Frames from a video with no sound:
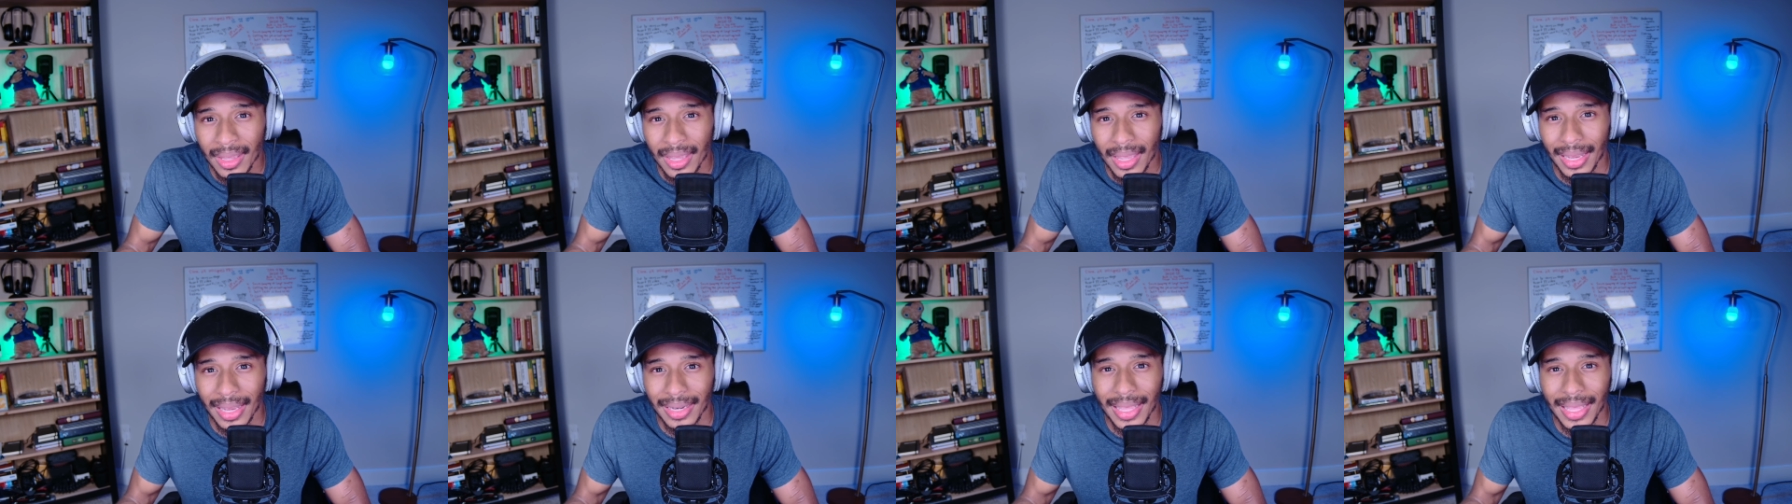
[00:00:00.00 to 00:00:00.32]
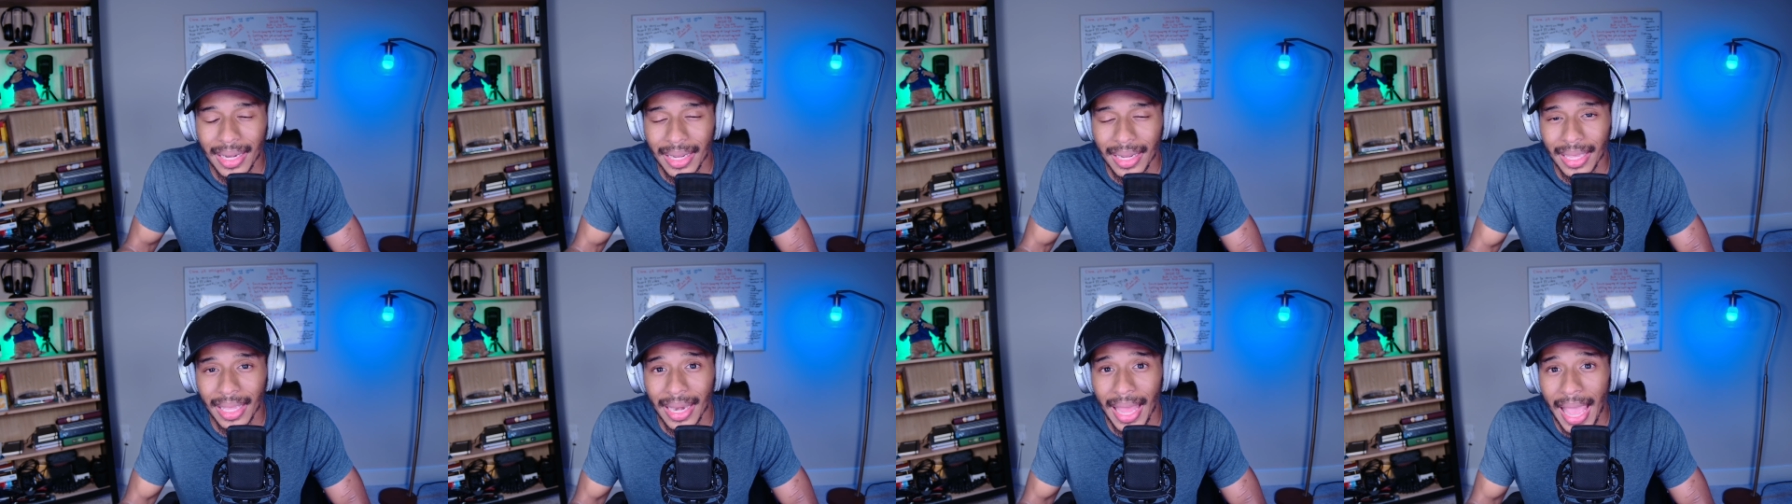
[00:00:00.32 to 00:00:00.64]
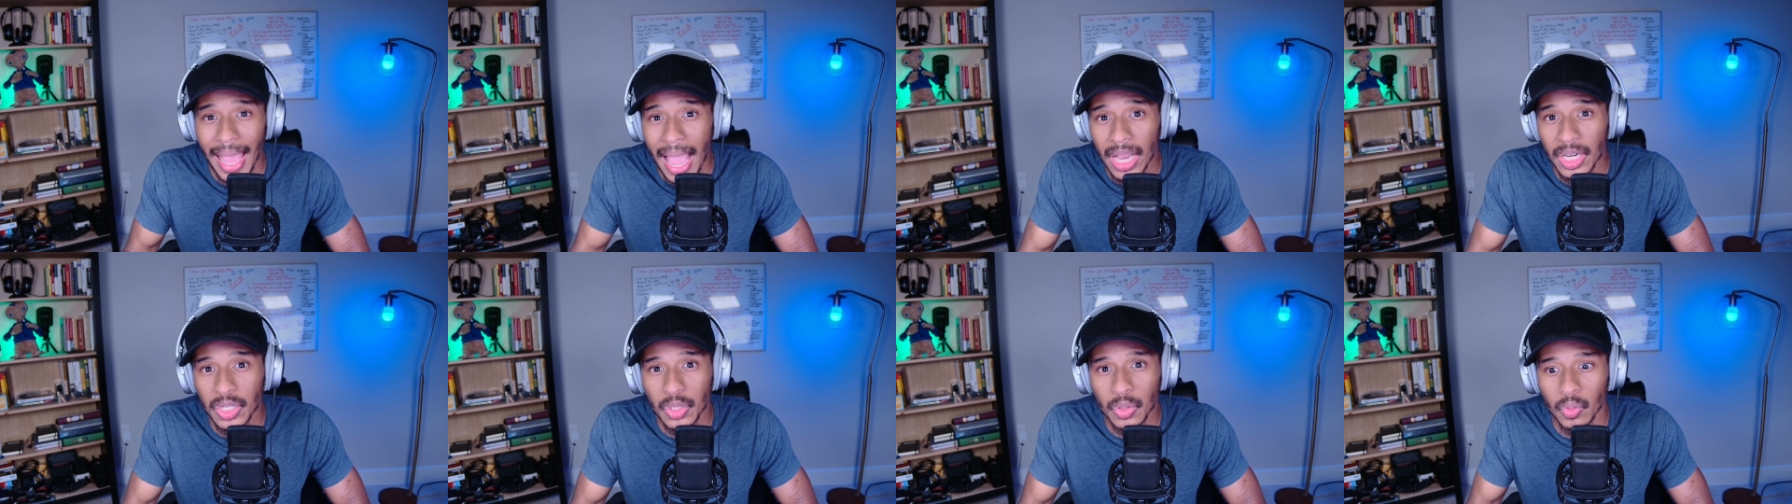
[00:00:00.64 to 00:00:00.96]
and getting an
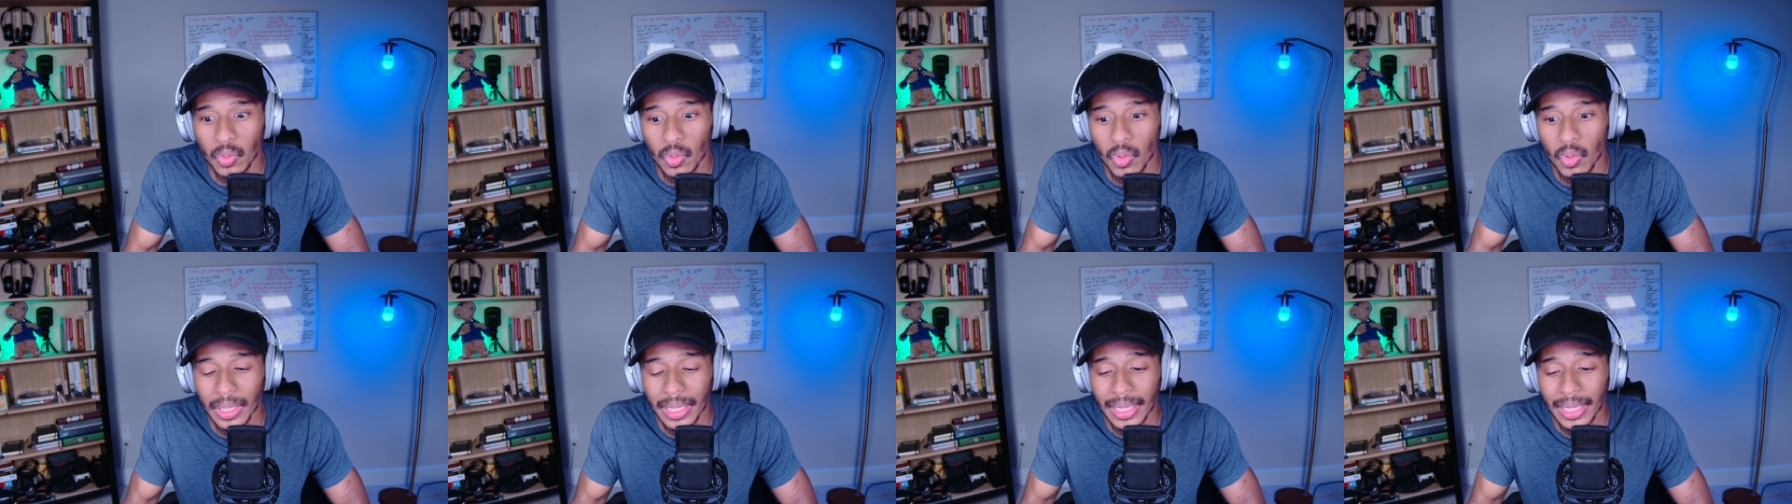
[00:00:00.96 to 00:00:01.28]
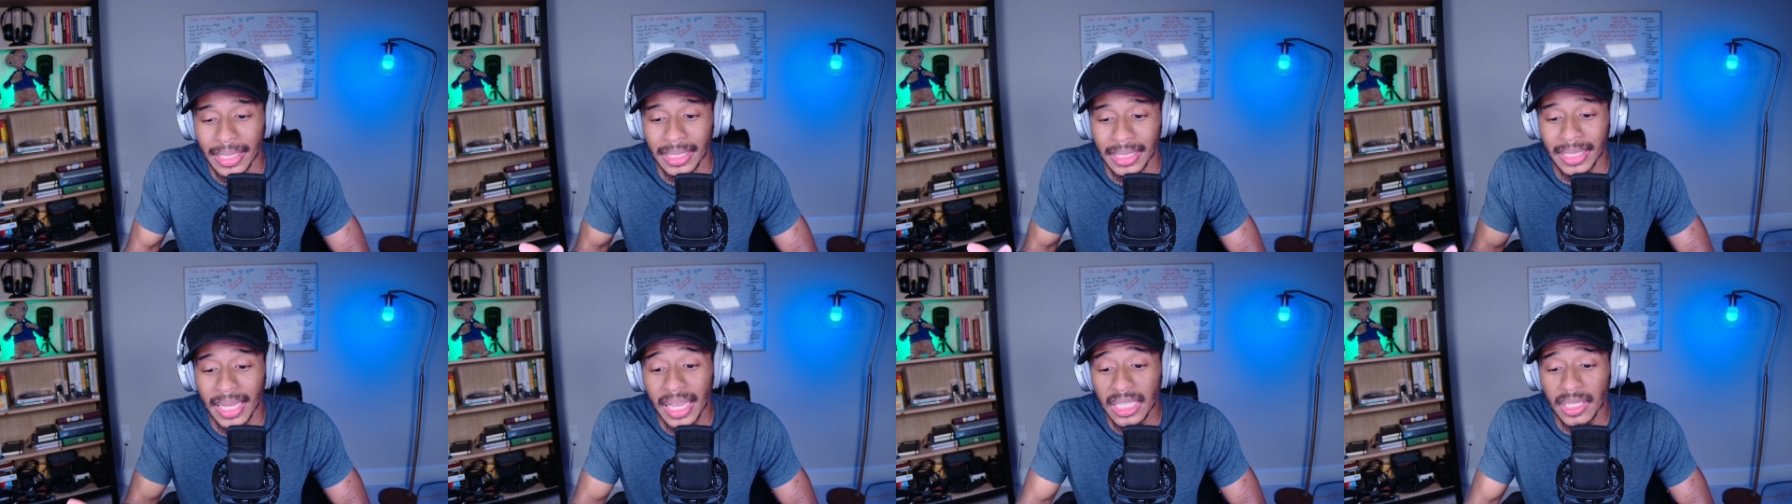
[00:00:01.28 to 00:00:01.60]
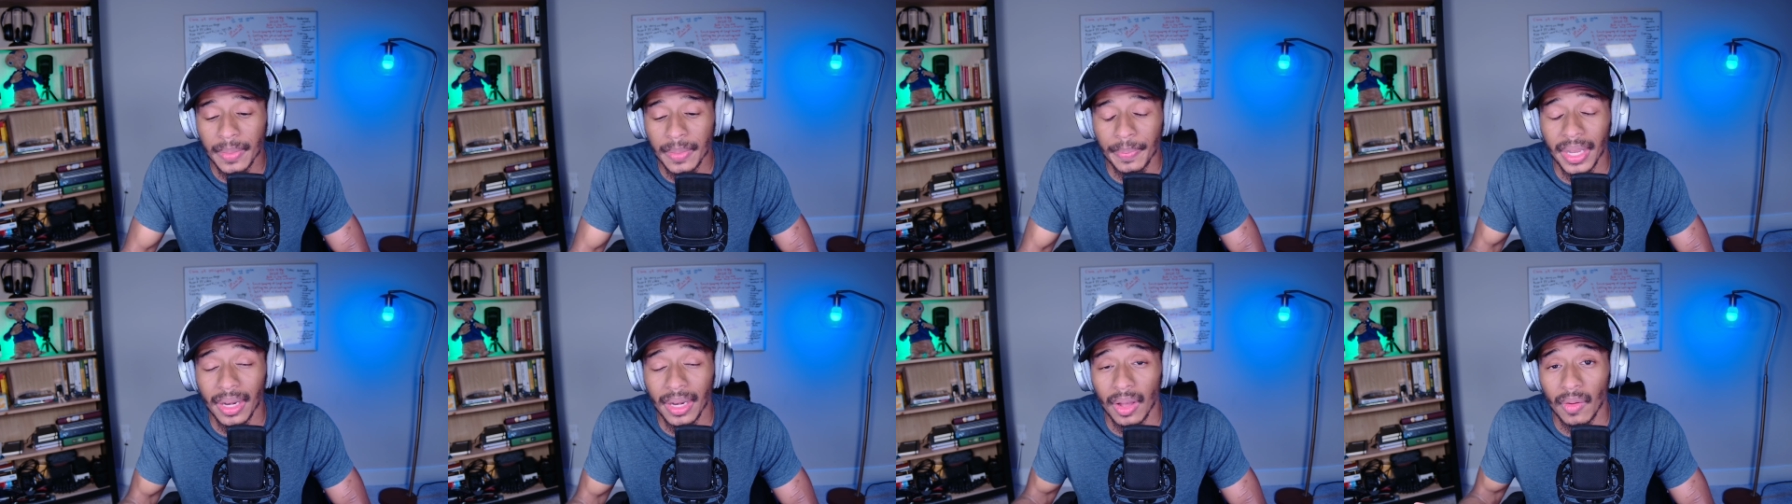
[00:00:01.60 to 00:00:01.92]
actual
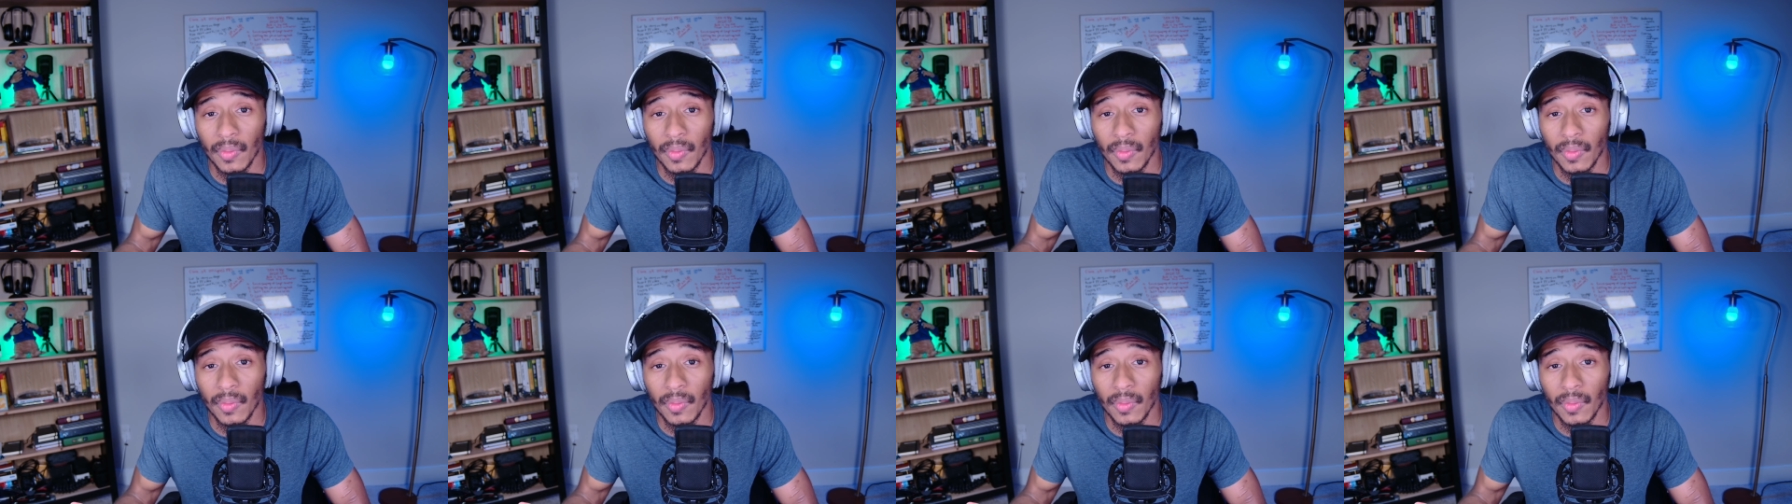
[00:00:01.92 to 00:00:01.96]
assessment